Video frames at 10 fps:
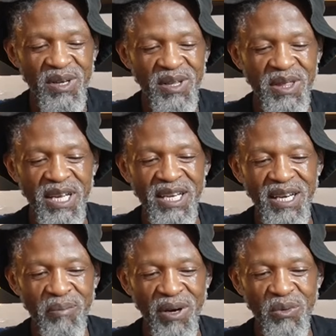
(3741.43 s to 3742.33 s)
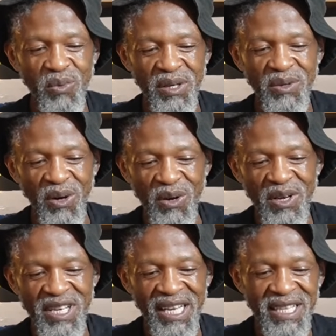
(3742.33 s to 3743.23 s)
think about what
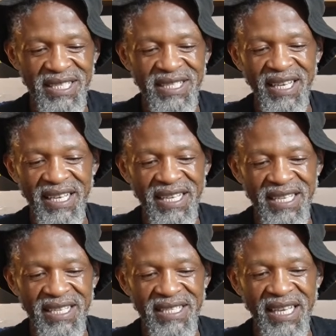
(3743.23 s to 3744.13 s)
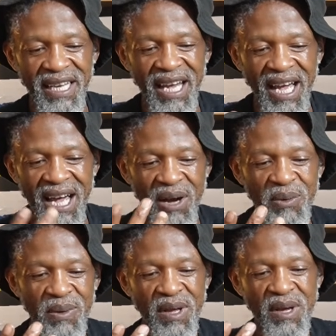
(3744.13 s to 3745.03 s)
colonial history is and how
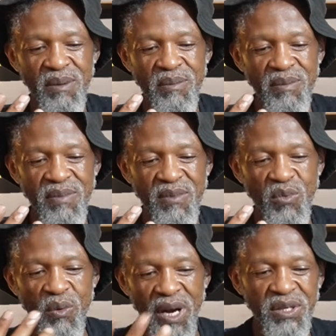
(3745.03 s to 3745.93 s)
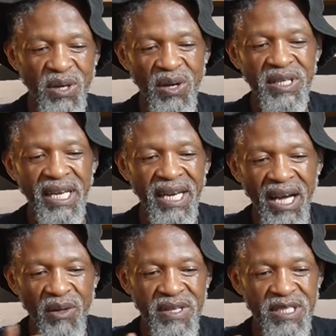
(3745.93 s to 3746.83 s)
we were taught, and
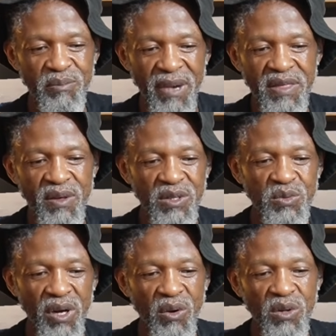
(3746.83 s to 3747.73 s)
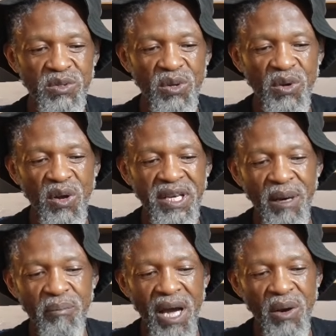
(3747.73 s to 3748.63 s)
how these methods were also not
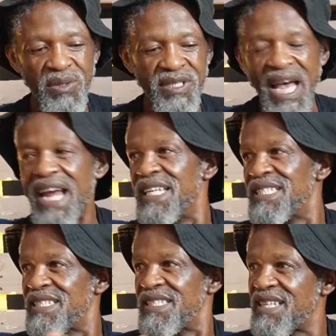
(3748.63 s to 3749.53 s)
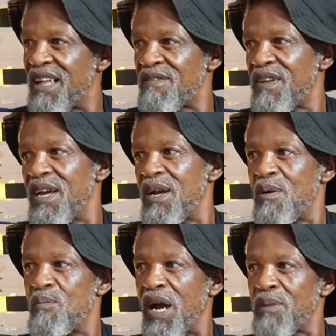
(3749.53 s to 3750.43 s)
about science itself,
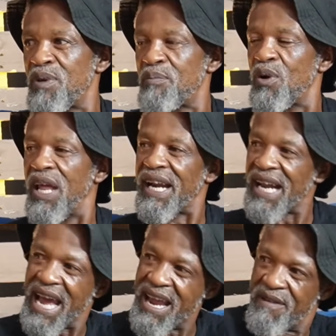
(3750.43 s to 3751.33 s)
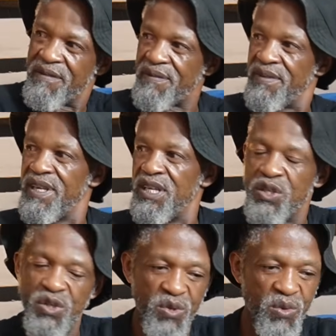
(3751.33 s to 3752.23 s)
but people arrive
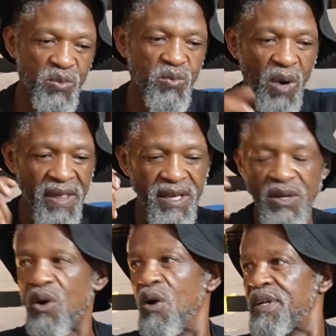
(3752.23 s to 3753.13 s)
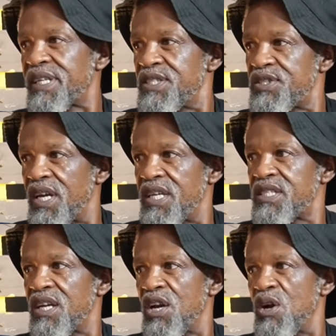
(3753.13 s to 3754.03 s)
into what they call research
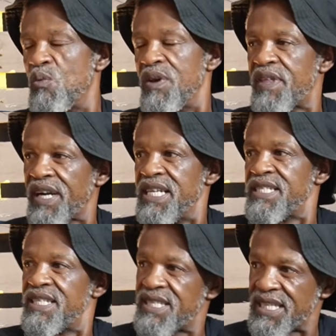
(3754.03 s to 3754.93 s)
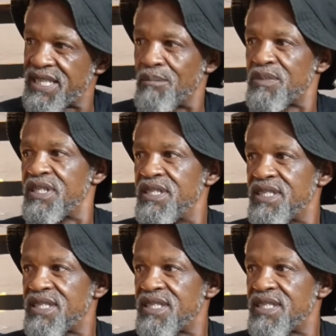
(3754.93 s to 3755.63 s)
with racist assumptions.